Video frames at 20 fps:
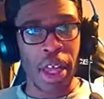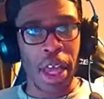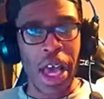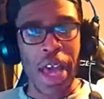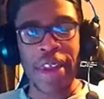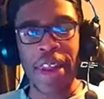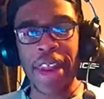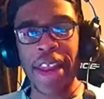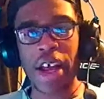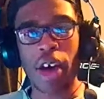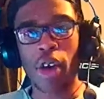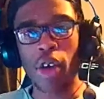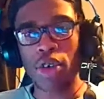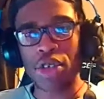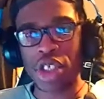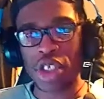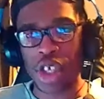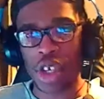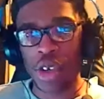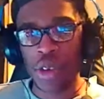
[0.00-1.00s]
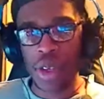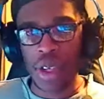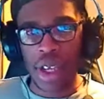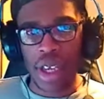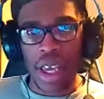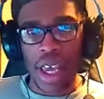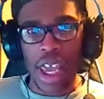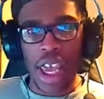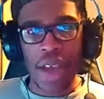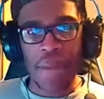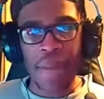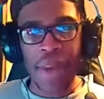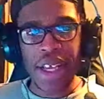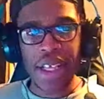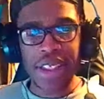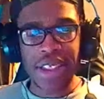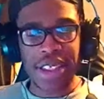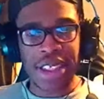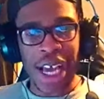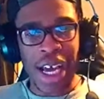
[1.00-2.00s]
And then also it
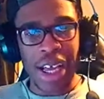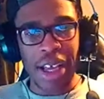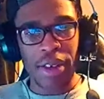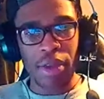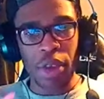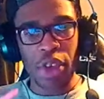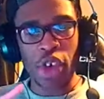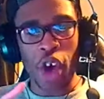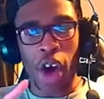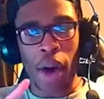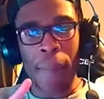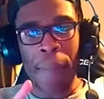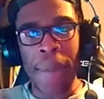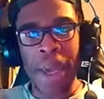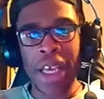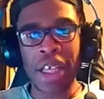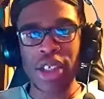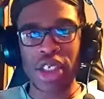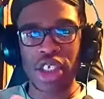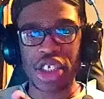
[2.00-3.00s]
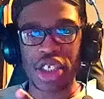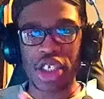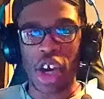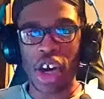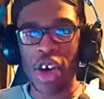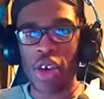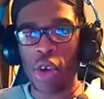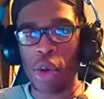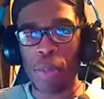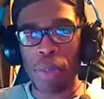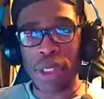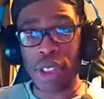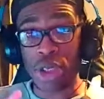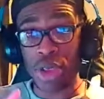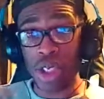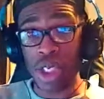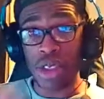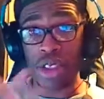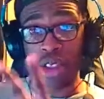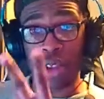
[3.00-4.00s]
means that we got a major title
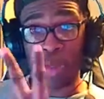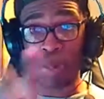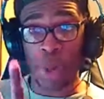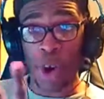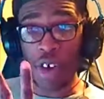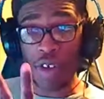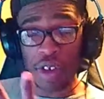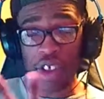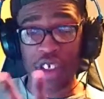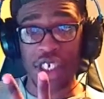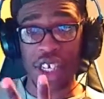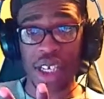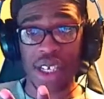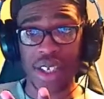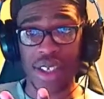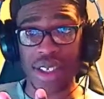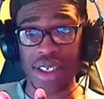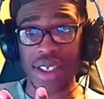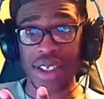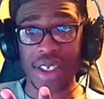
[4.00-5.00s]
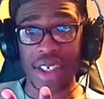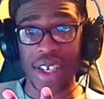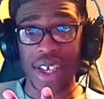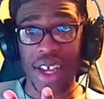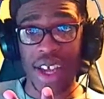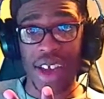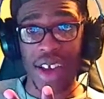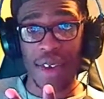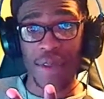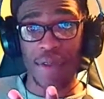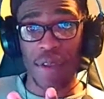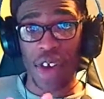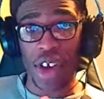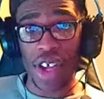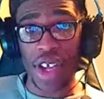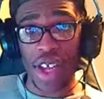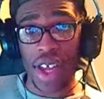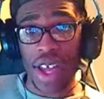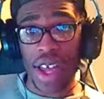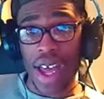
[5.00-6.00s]
between both genders, right?
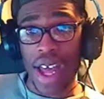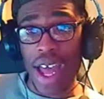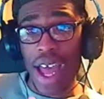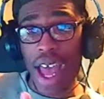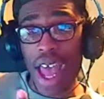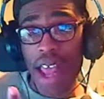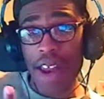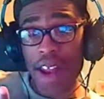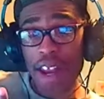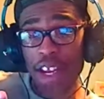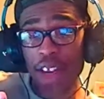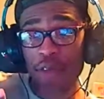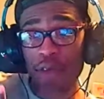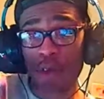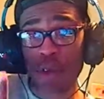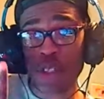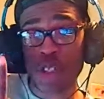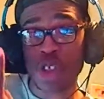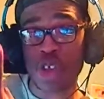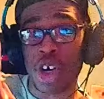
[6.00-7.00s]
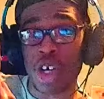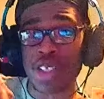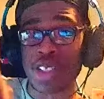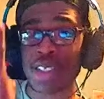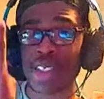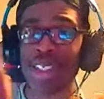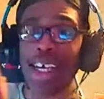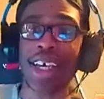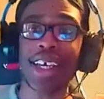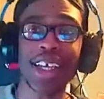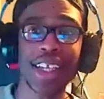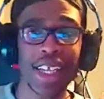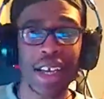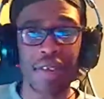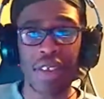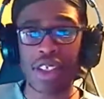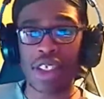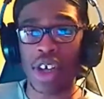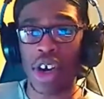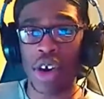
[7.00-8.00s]
And then you've also got a
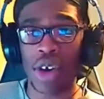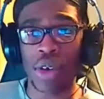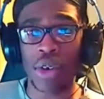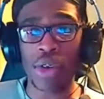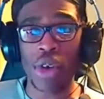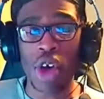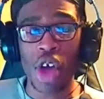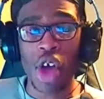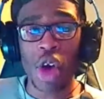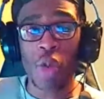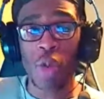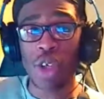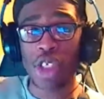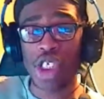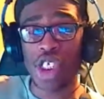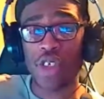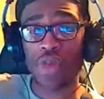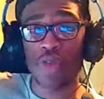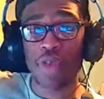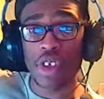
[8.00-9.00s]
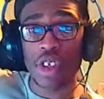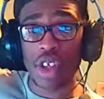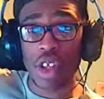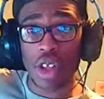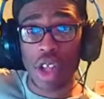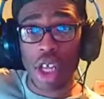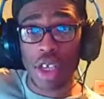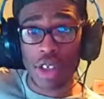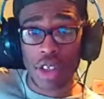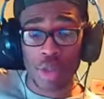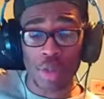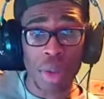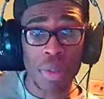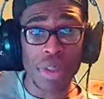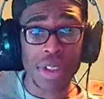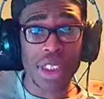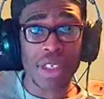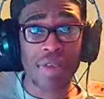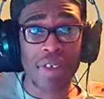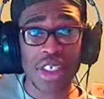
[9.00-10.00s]
secondary title which is for the
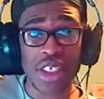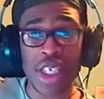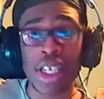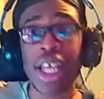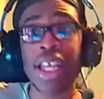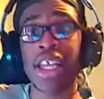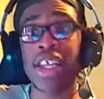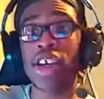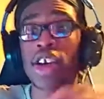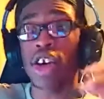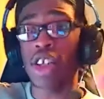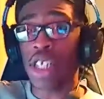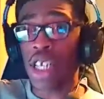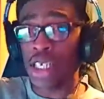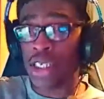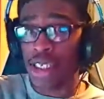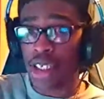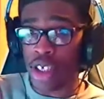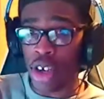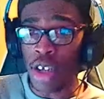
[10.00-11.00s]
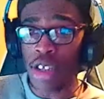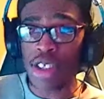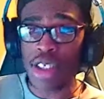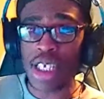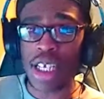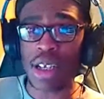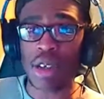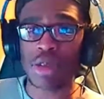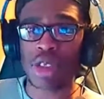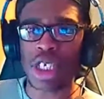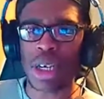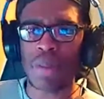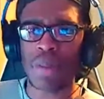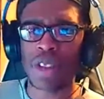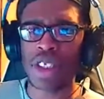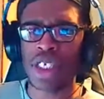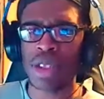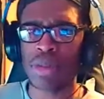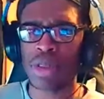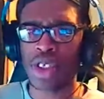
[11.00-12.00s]
women's division, and you've got the Intercontinental Championship.